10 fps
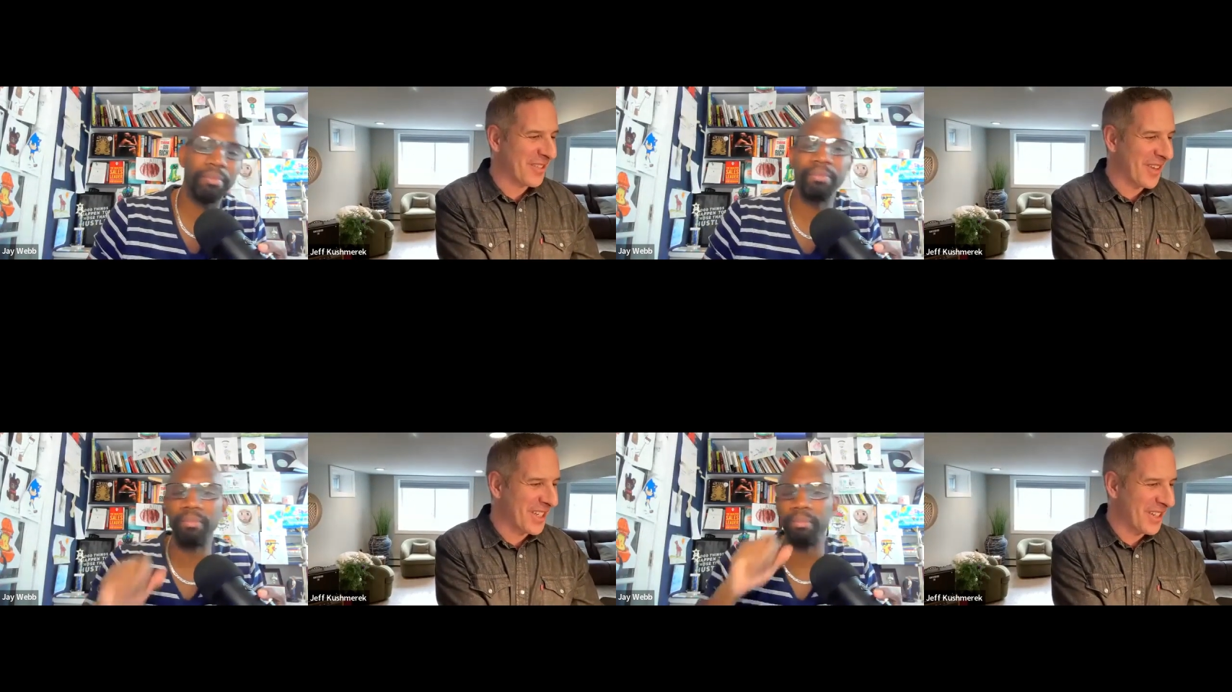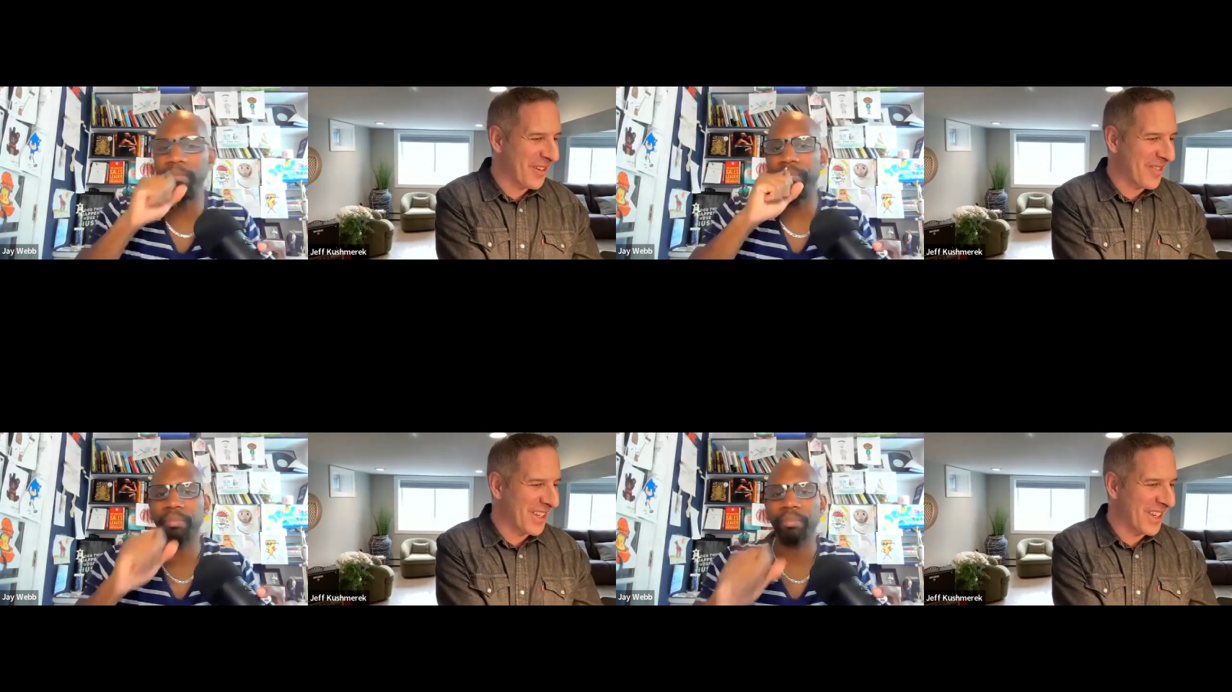Speaker 1: to make sure.
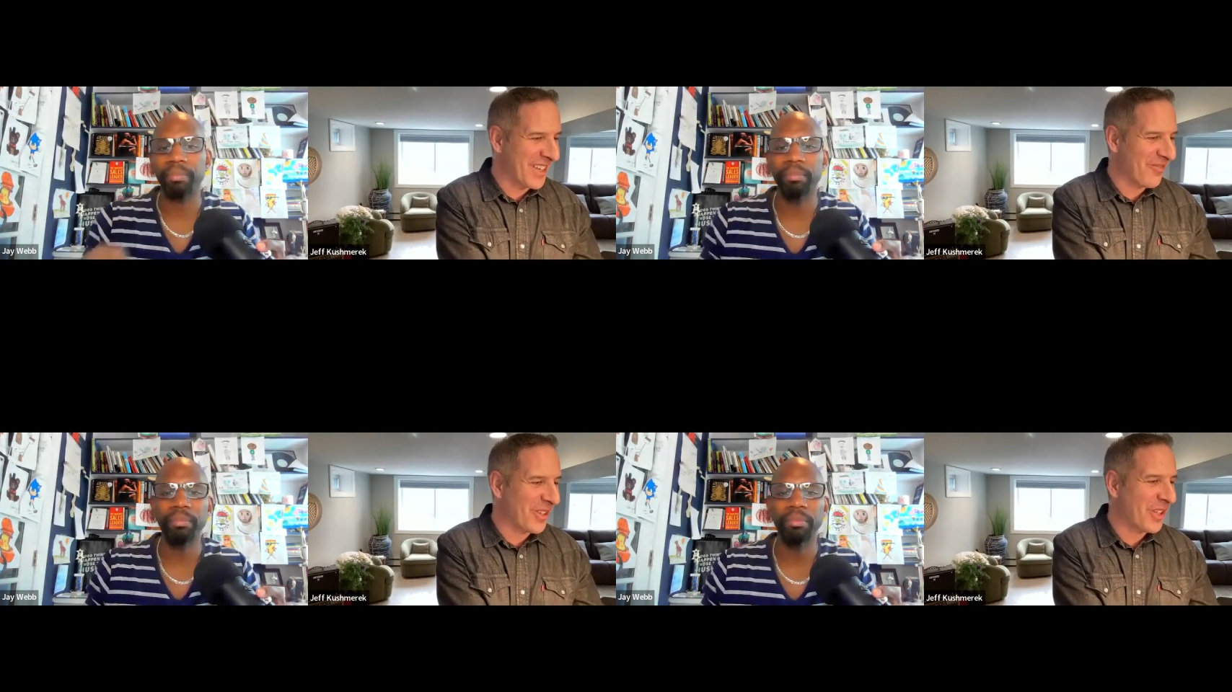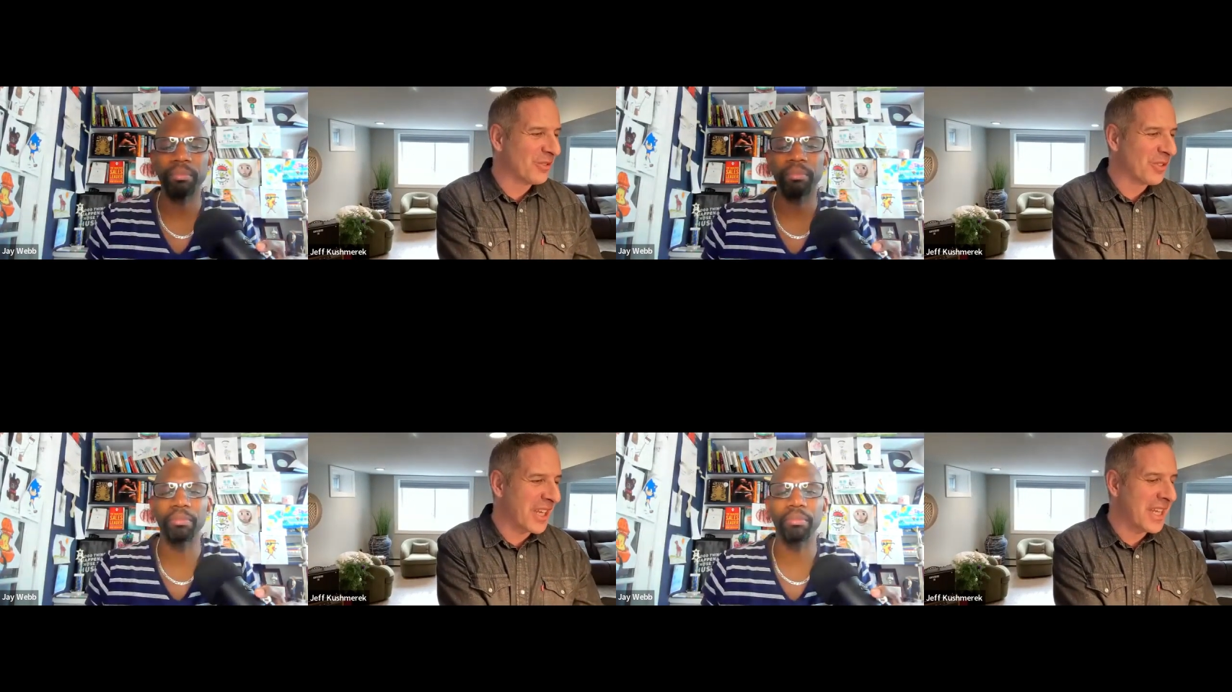But it, when you
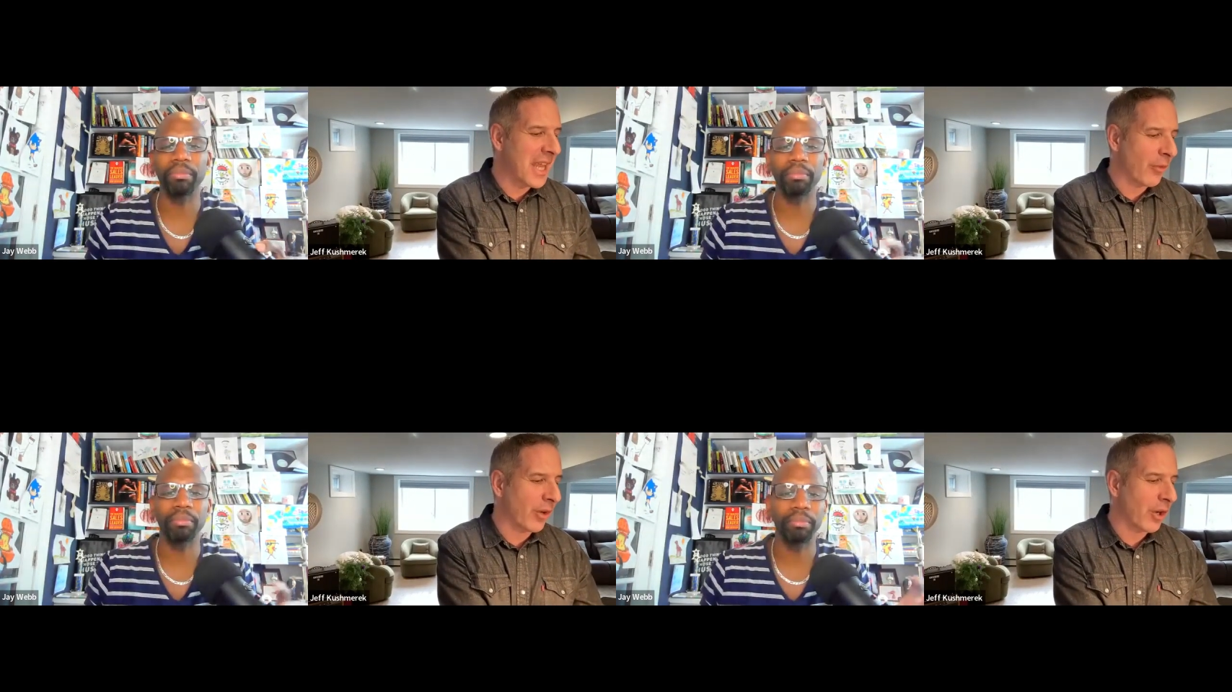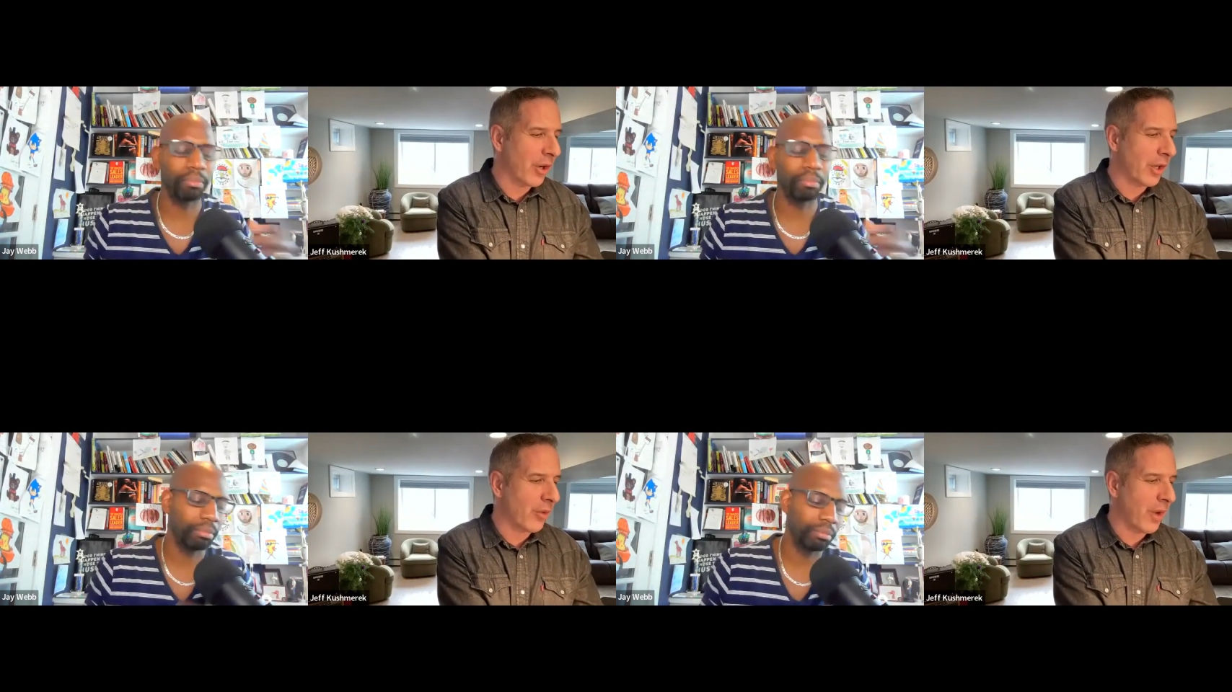look at net
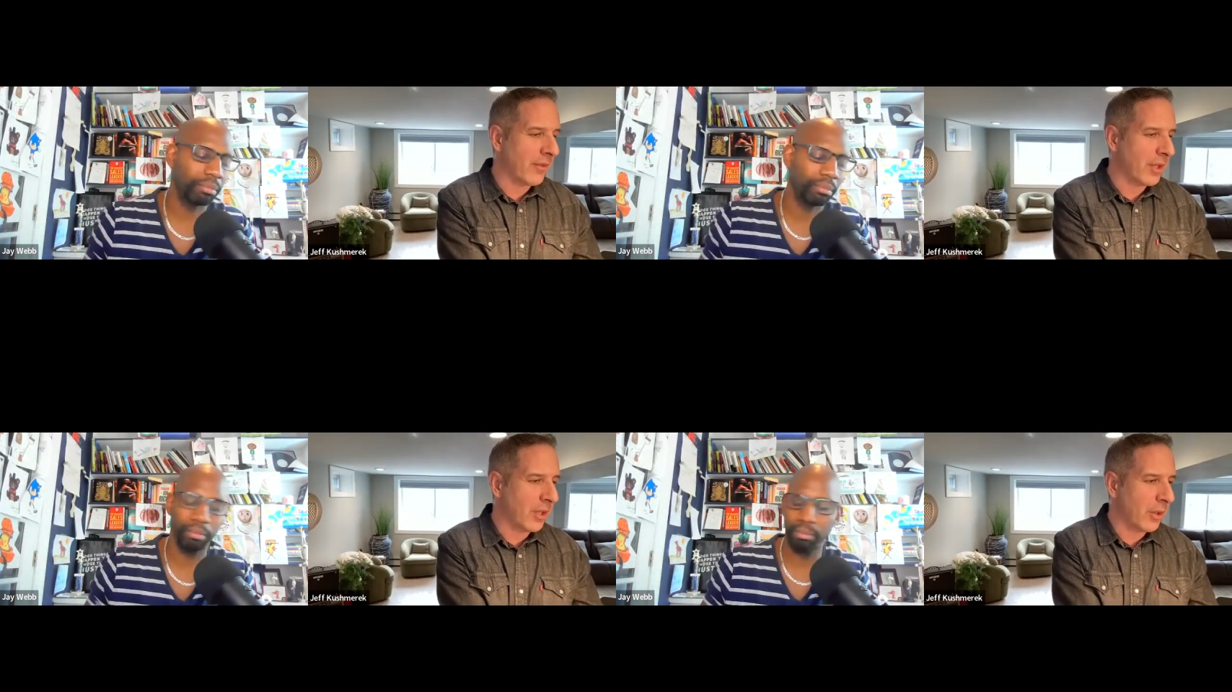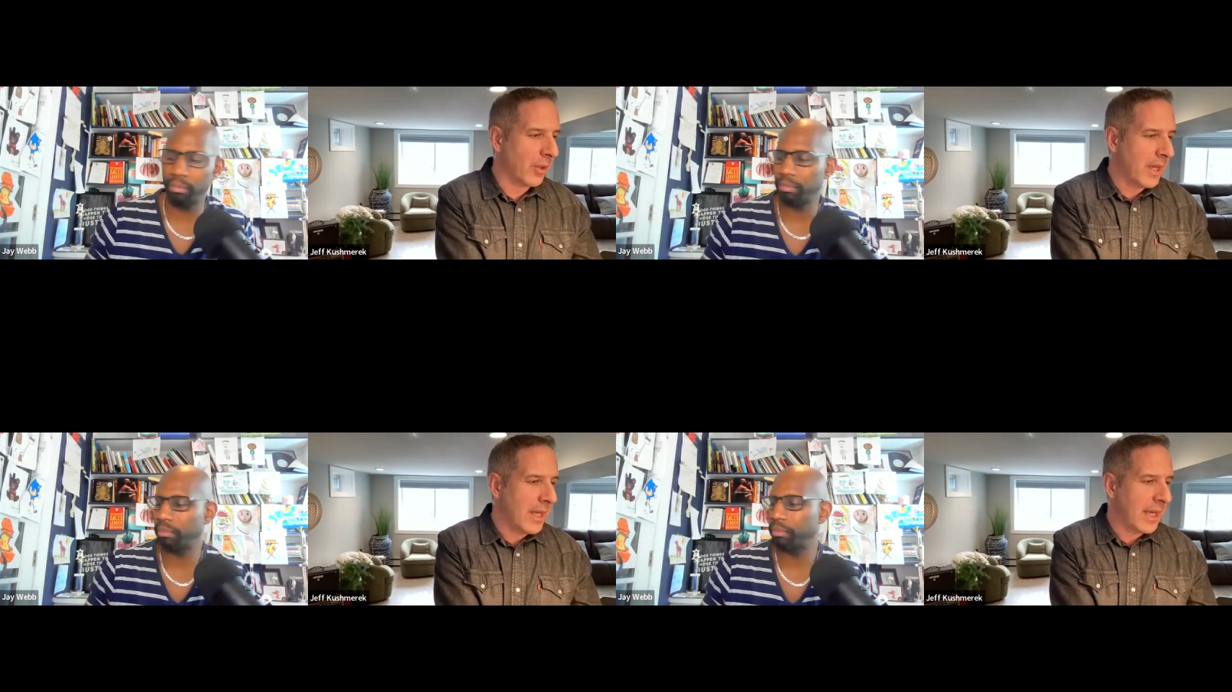recurring revenue,
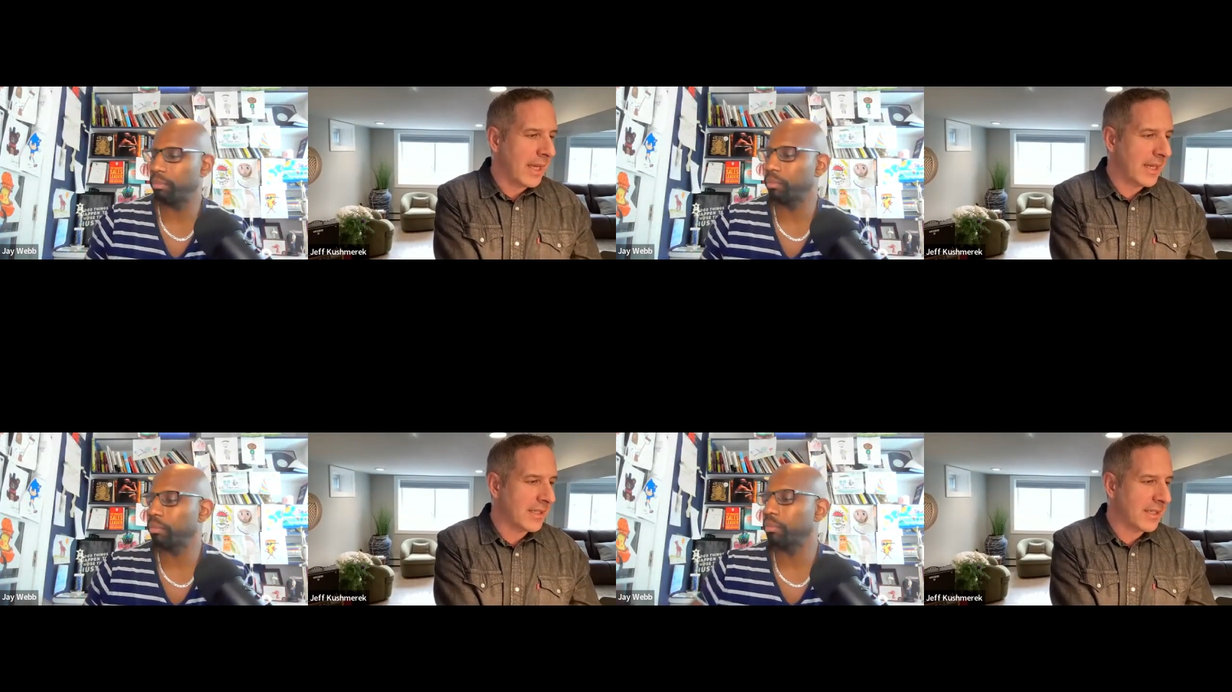it is